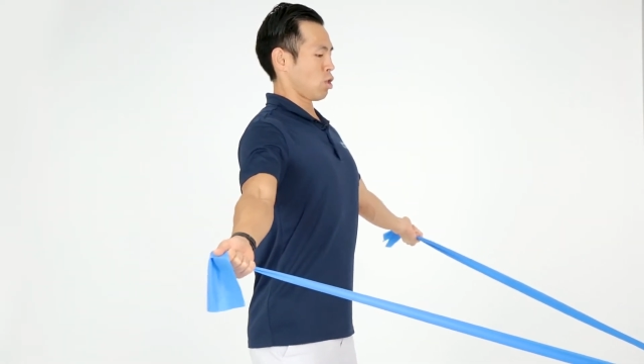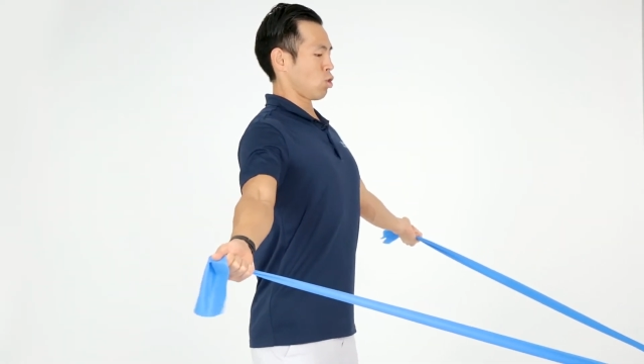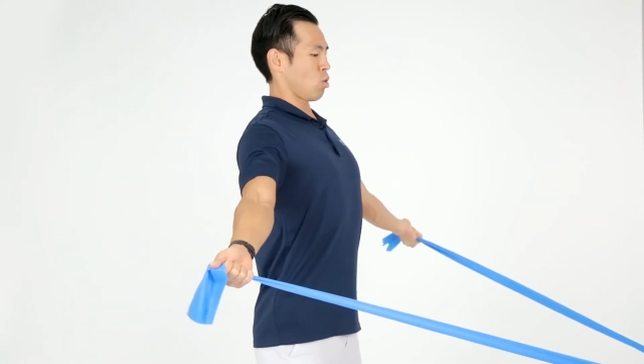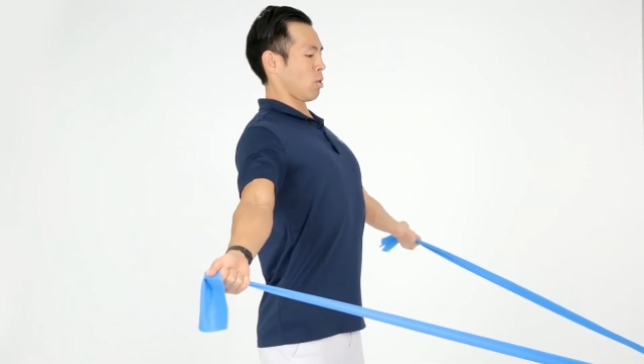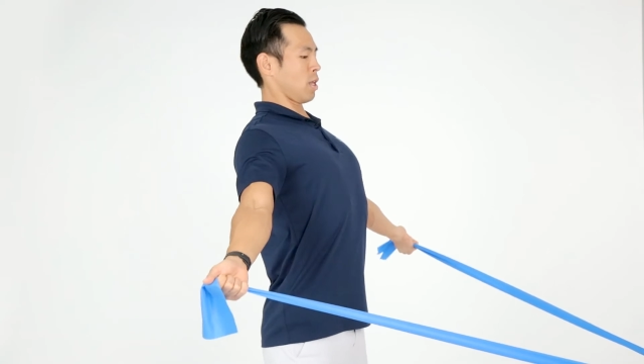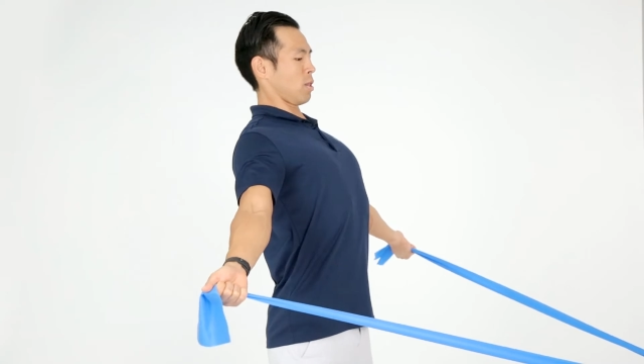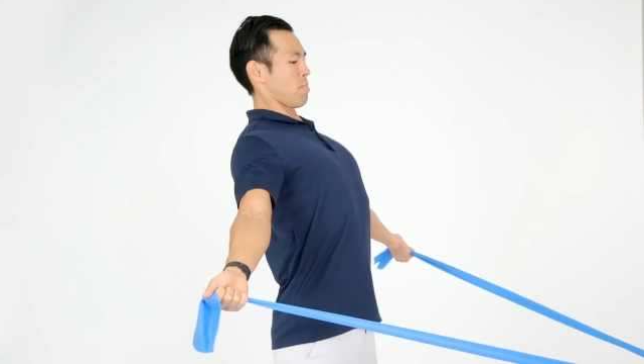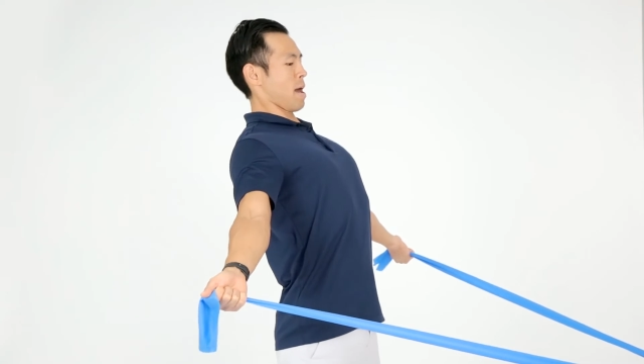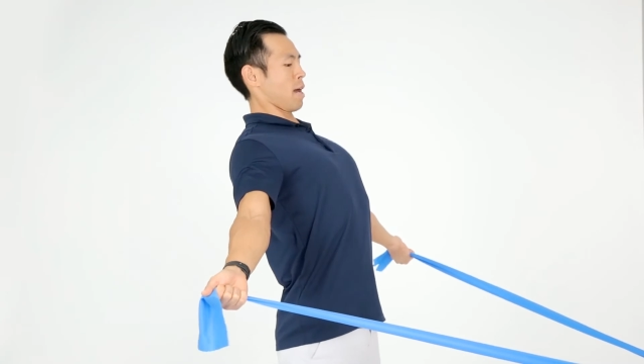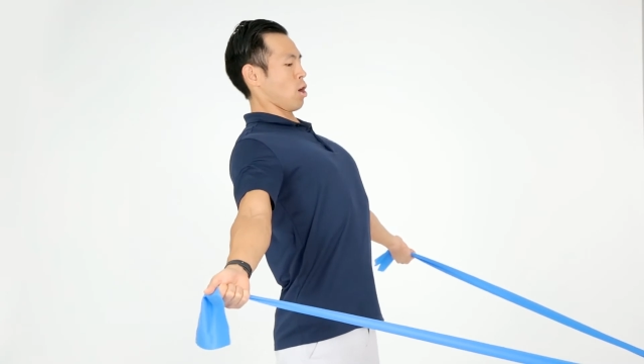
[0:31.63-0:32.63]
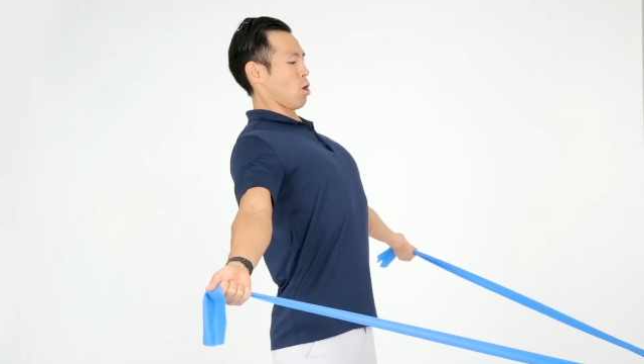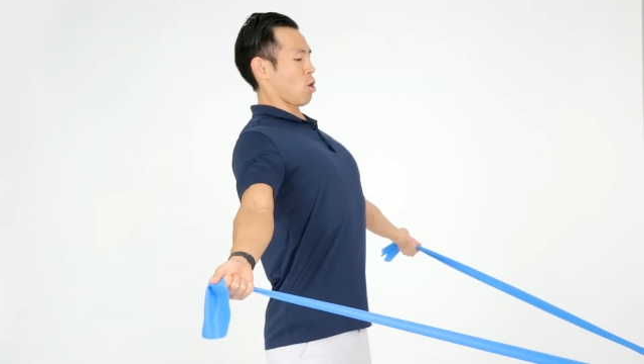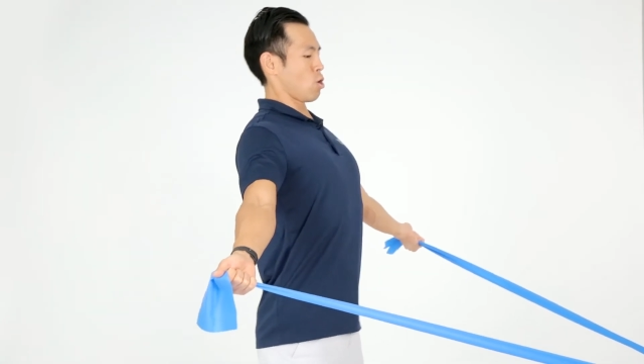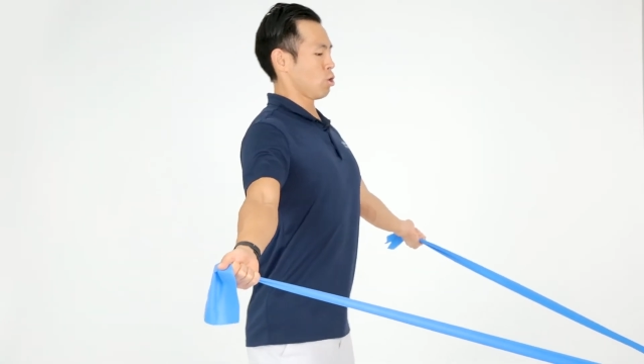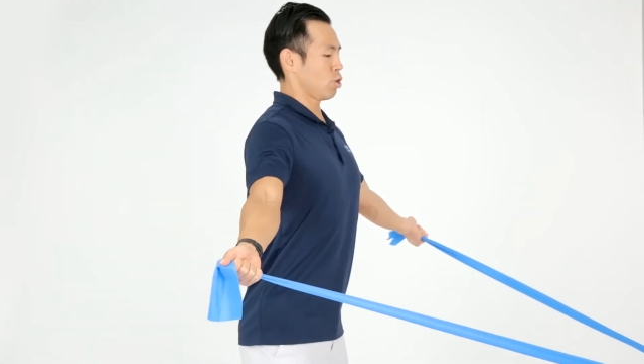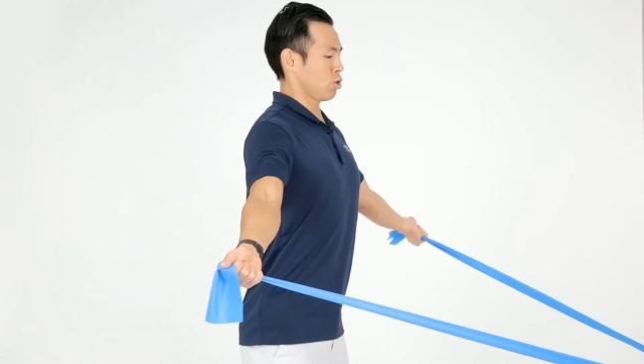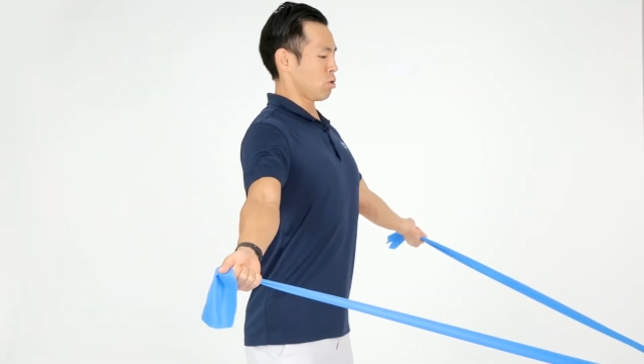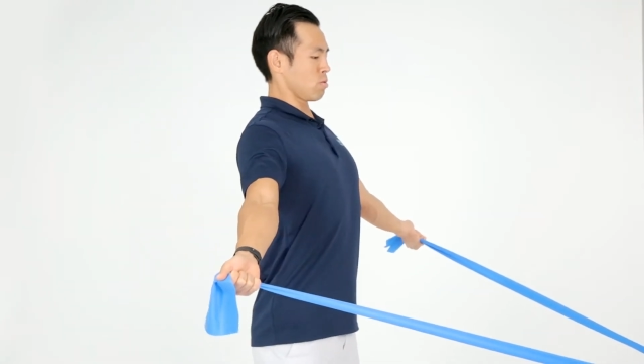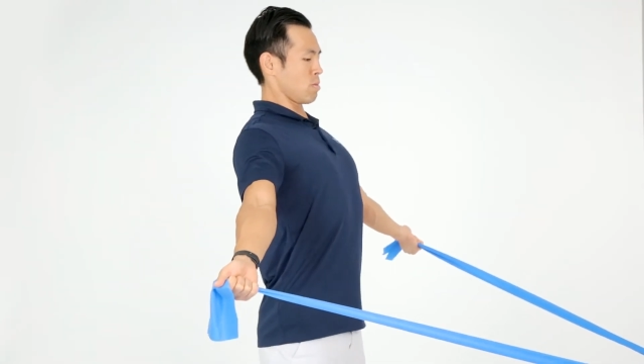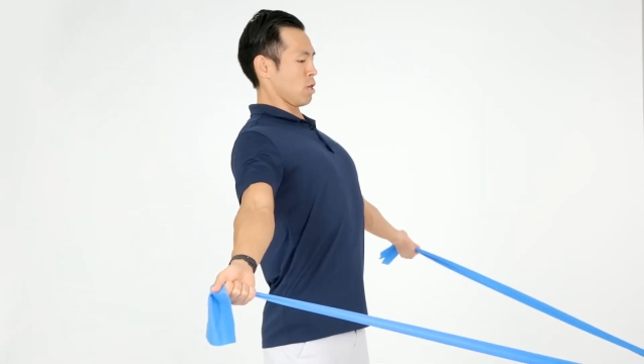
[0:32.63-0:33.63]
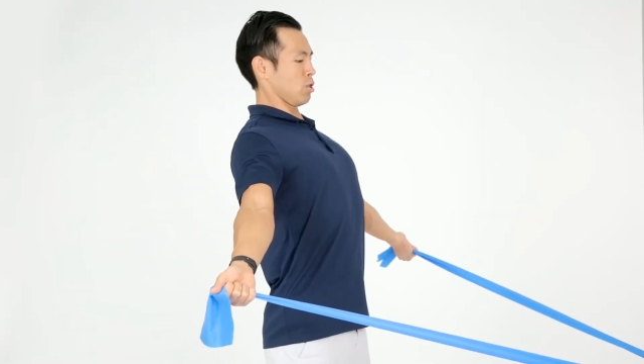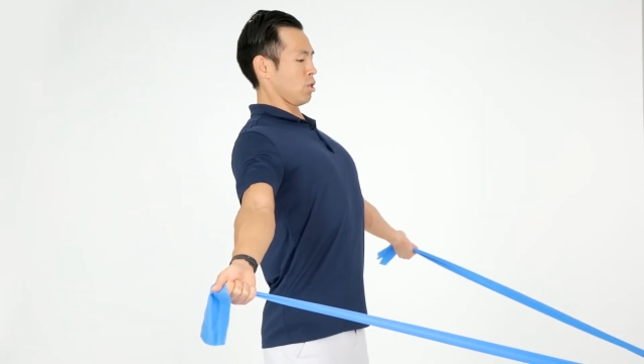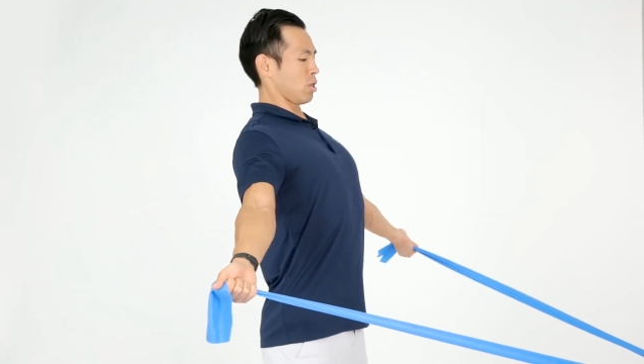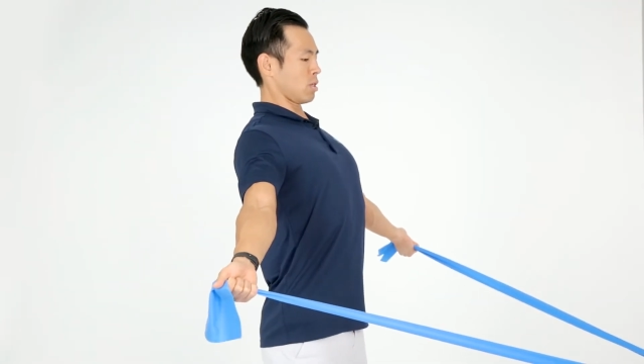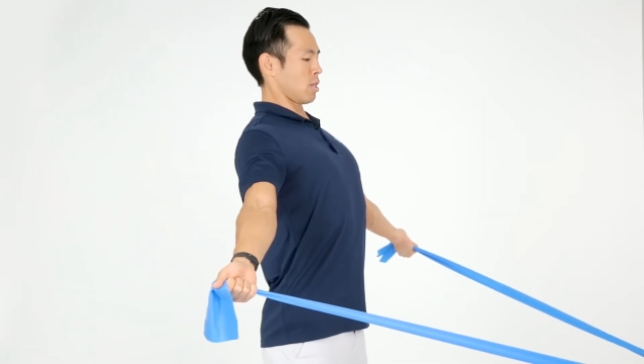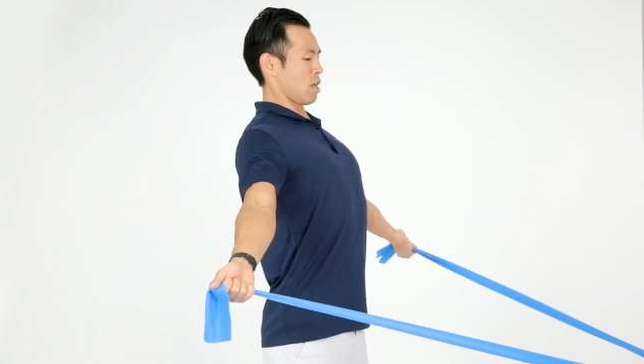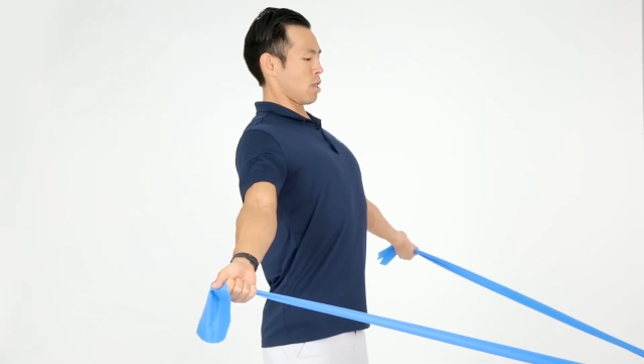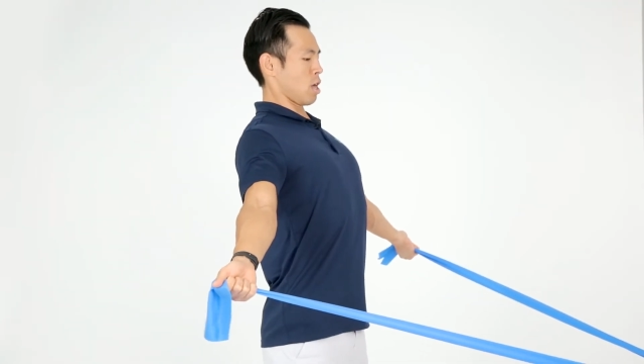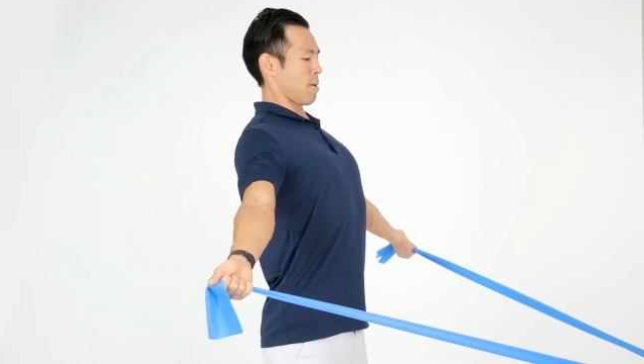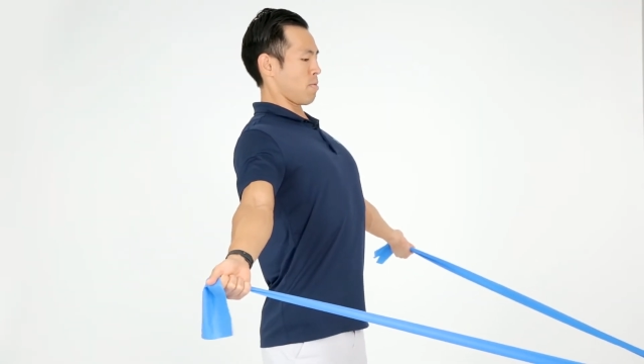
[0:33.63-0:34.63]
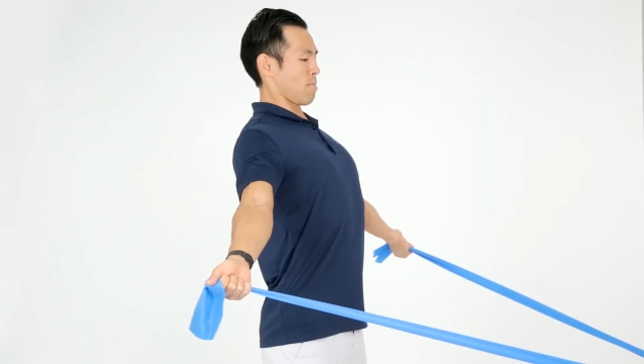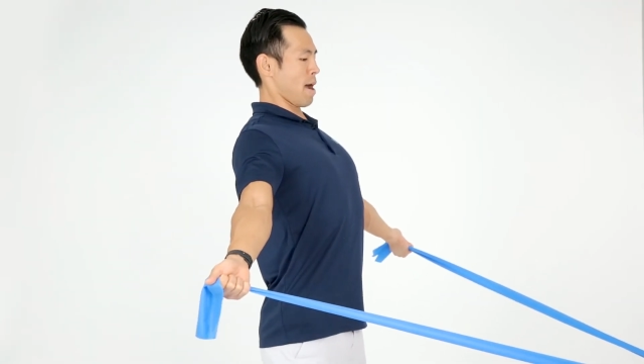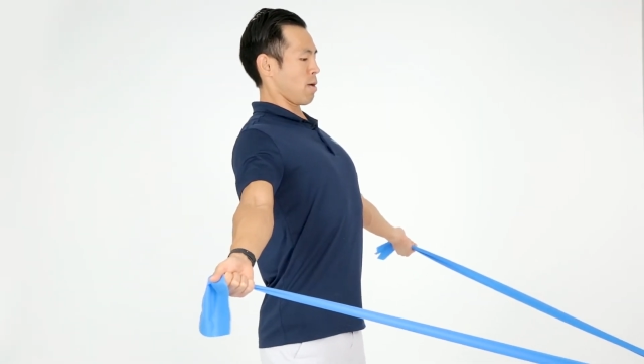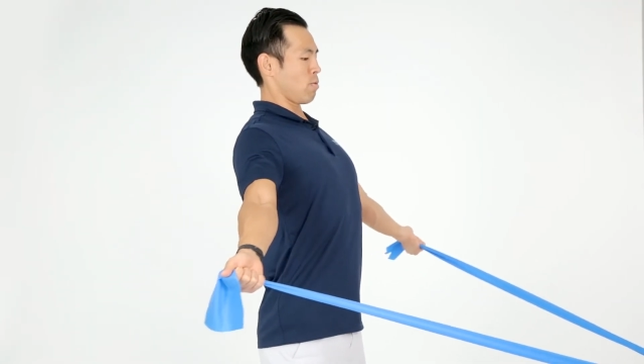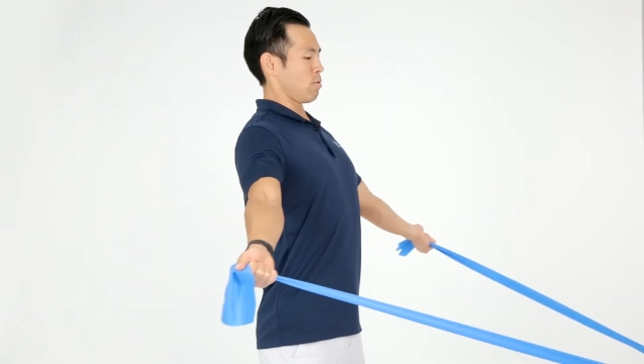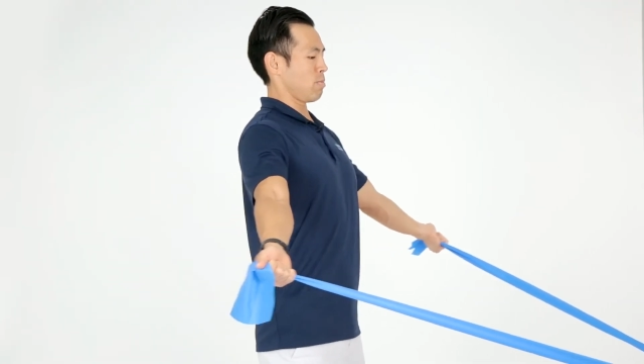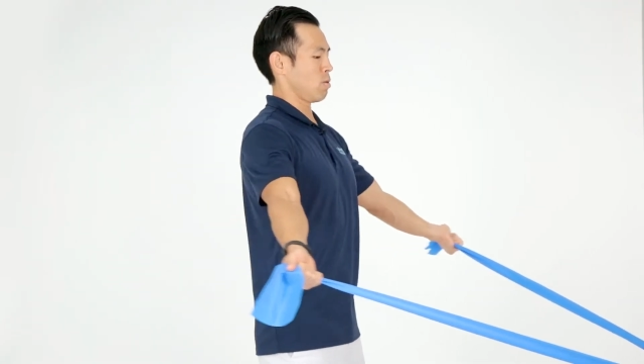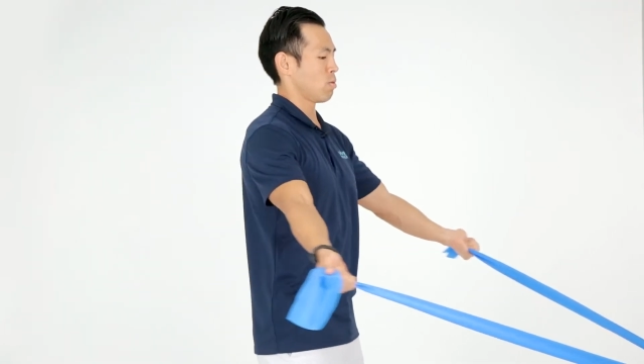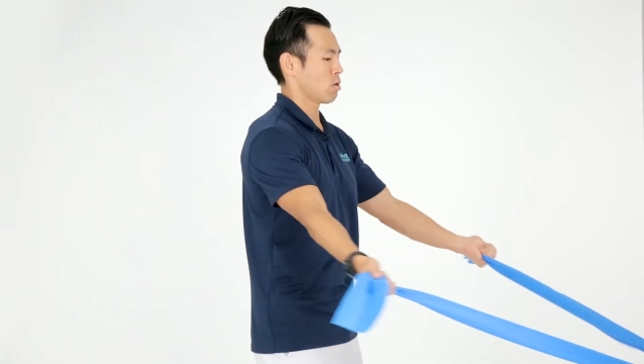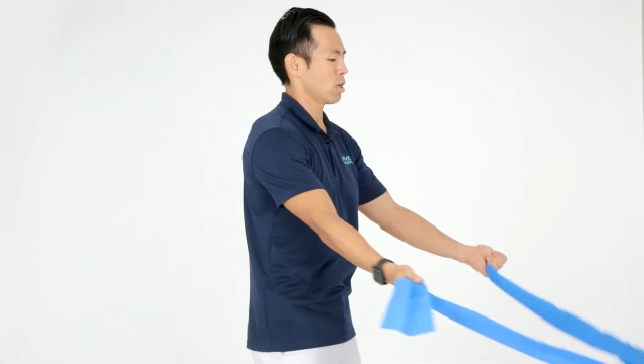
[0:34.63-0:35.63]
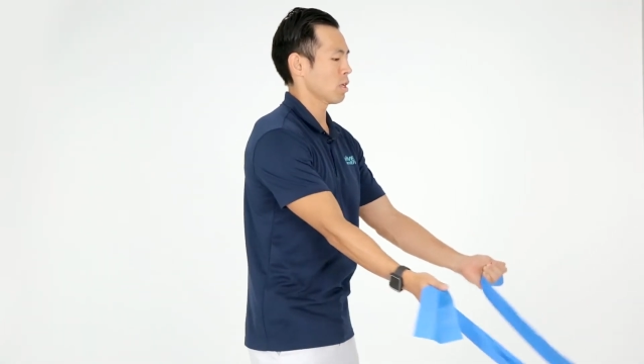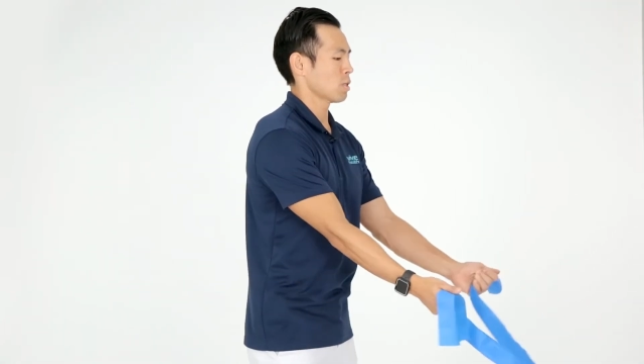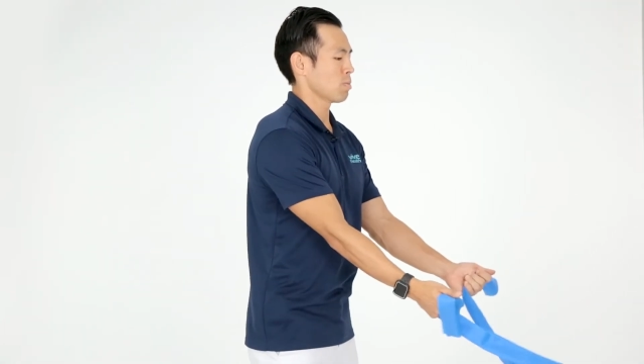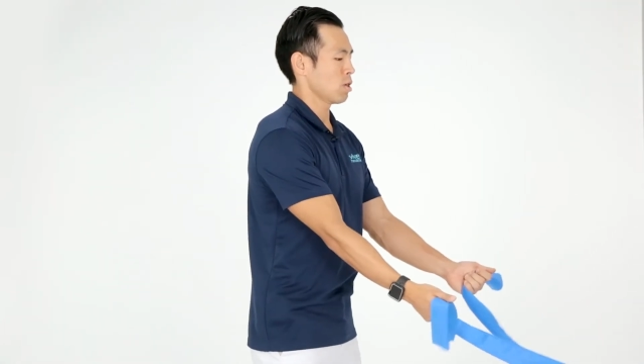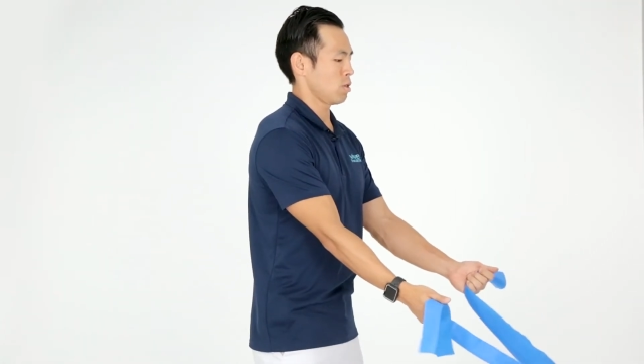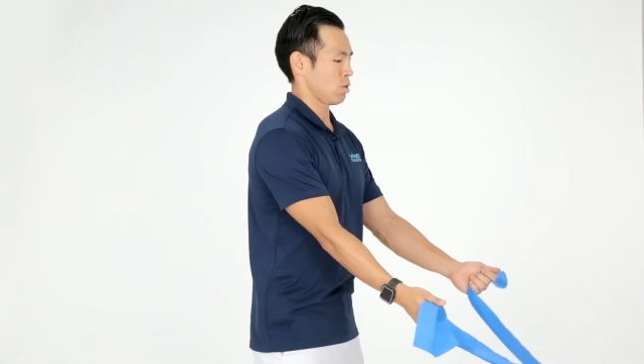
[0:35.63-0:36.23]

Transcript: Don't let the back arch too much because then the upper back won't be working as much.